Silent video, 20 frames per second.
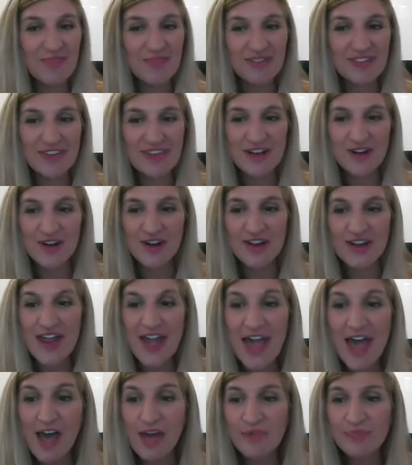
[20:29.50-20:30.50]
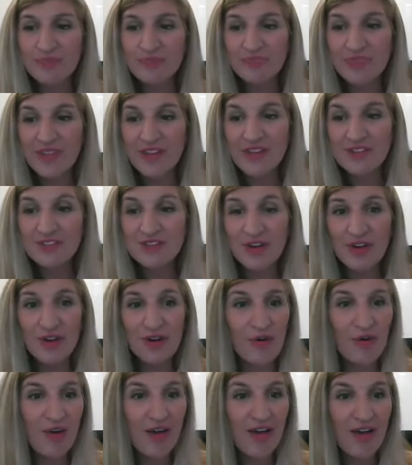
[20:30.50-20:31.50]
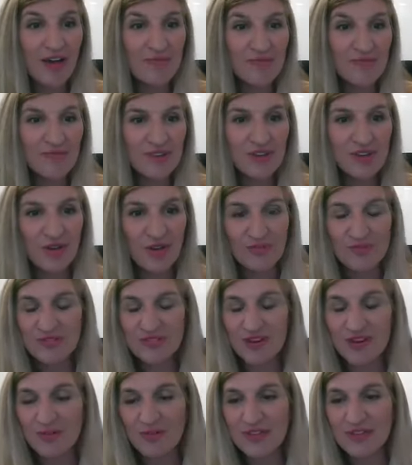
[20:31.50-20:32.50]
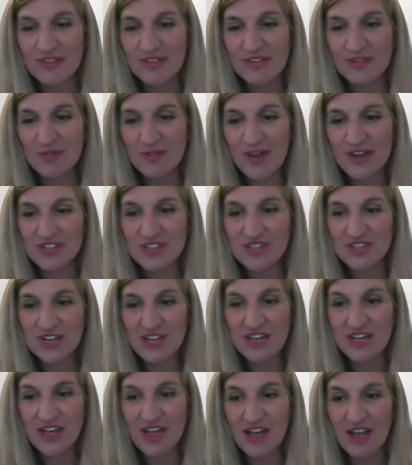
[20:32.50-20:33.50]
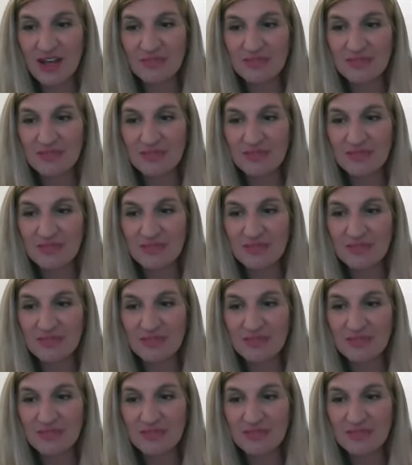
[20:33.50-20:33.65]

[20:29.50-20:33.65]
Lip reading: in the here and now. So, I'm just going to read this question,